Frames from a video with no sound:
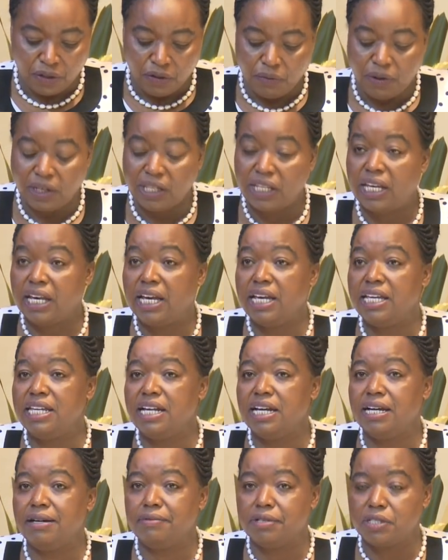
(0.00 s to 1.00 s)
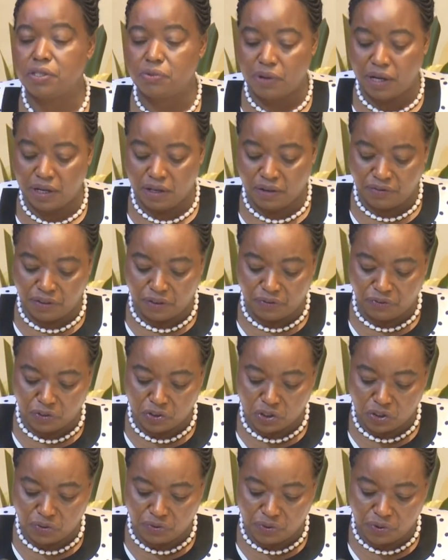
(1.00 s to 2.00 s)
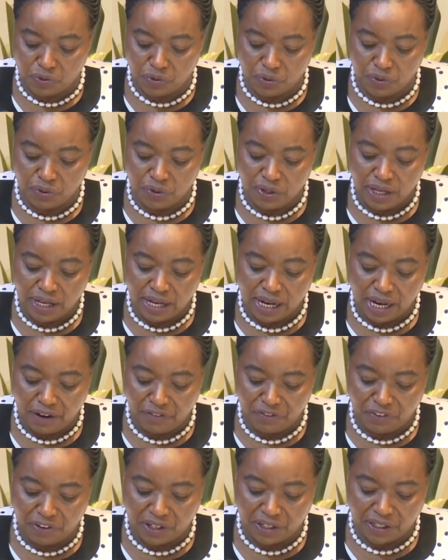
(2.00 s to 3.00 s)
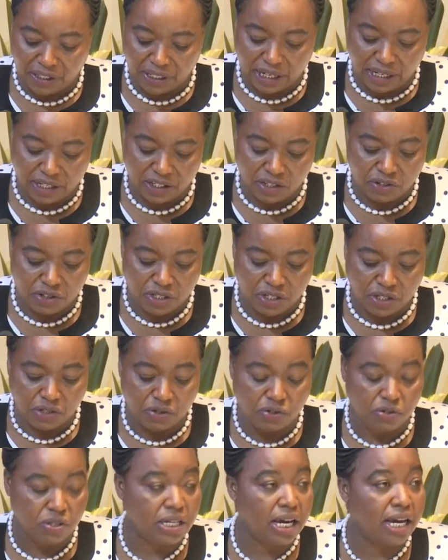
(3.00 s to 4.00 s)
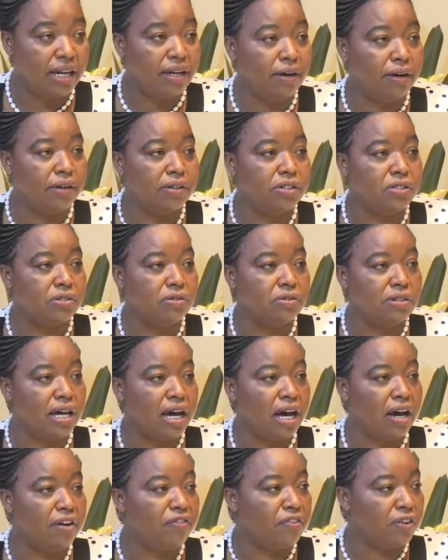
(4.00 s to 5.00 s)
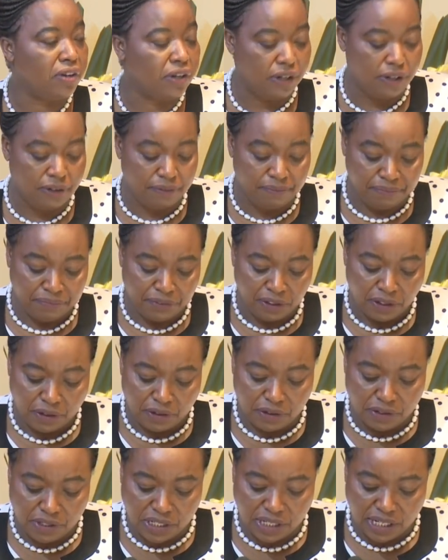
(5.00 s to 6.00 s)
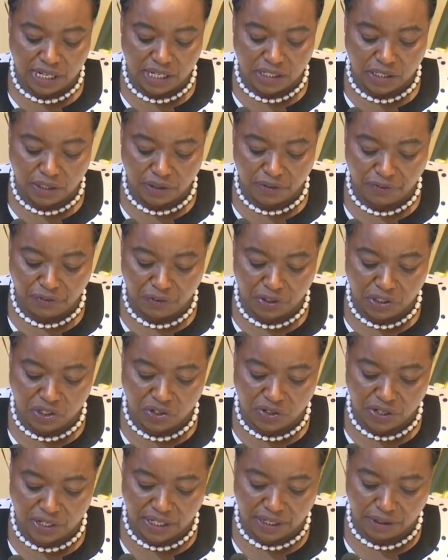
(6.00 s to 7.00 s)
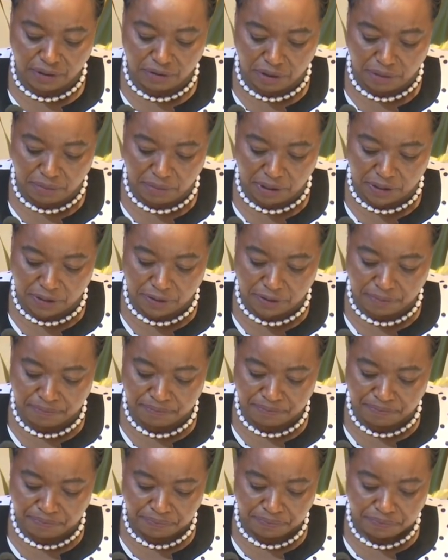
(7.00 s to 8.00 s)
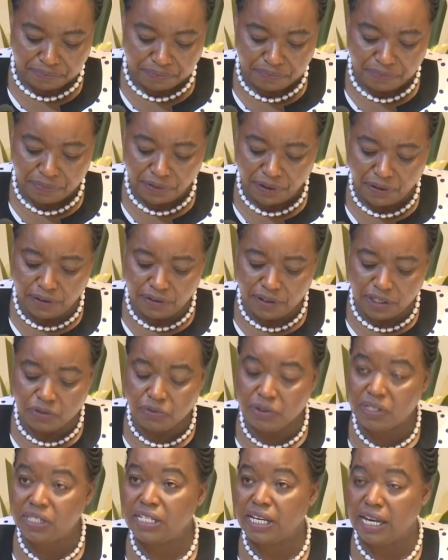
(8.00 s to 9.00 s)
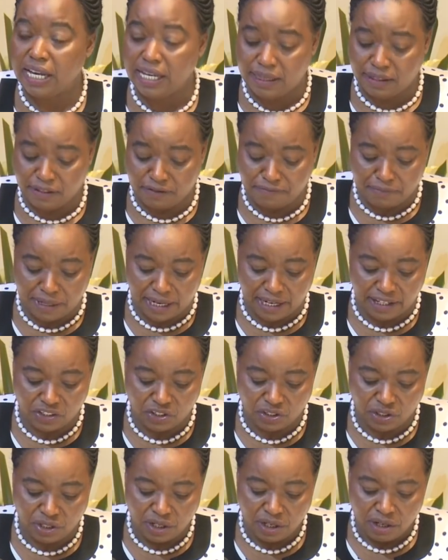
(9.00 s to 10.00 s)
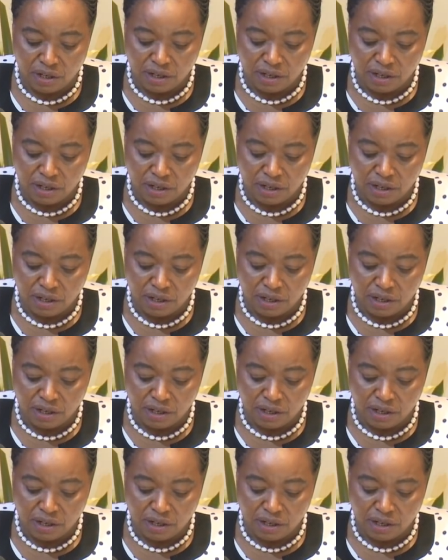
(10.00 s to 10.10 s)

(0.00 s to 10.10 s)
when Kenya was one of the 44 African countries to sign onto the African Continental Free Trade Agreement. On the 28th of March,